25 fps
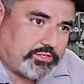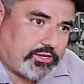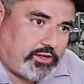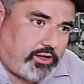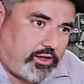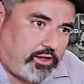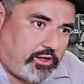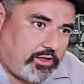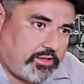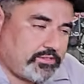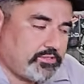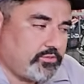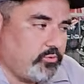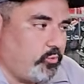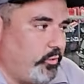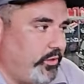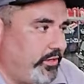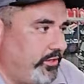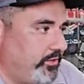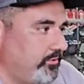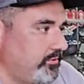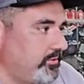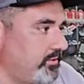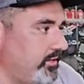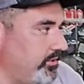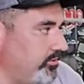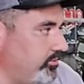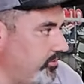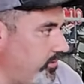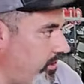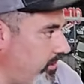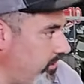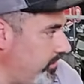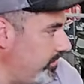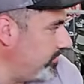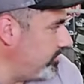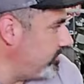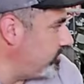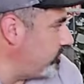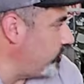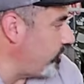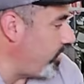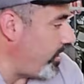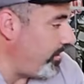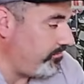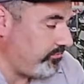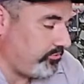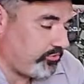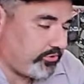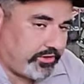cost, wheels, hydraulics,
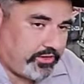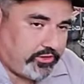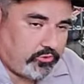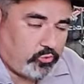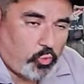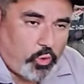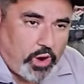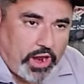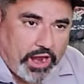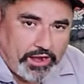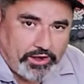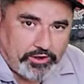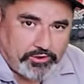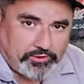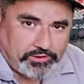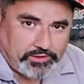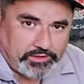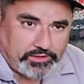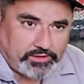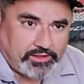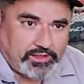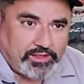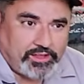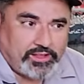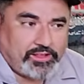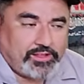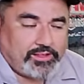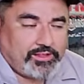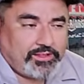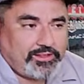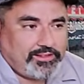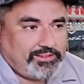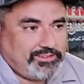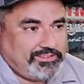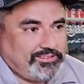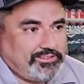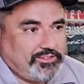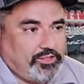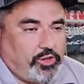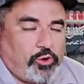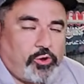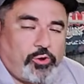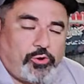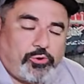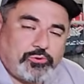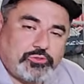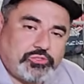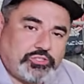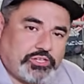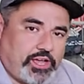drivetrain, wiring, the
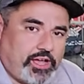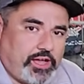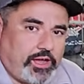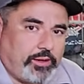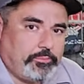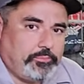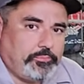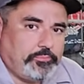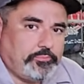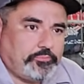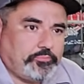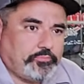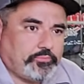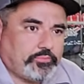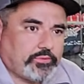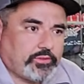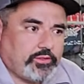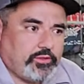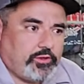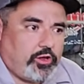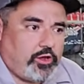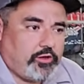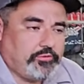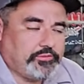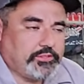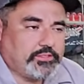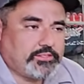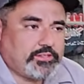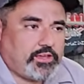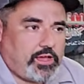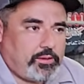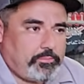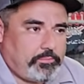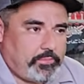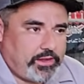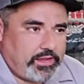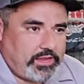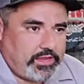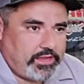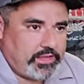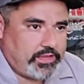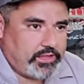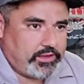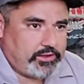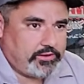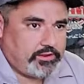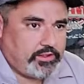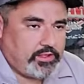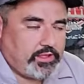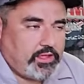whole job. Off the top of my
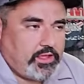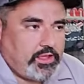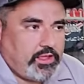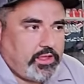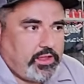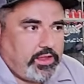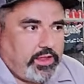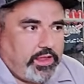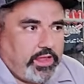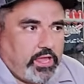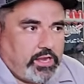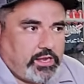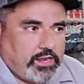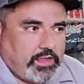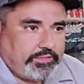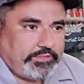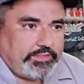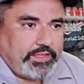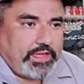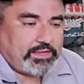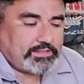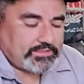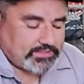head. And at that